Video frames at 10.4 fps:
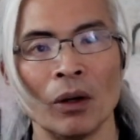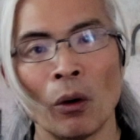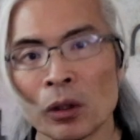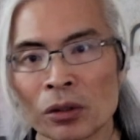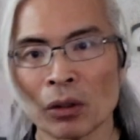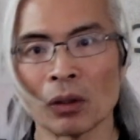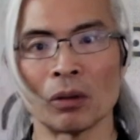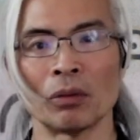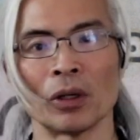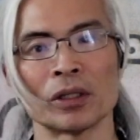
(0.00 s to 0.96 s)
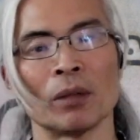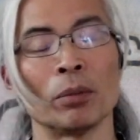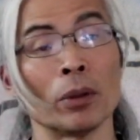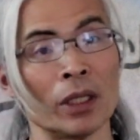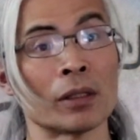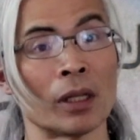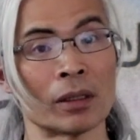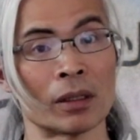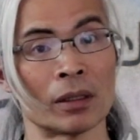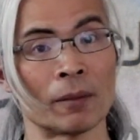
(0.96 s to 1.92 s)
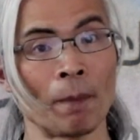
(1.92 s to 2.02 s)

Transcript: Also, for example, distance.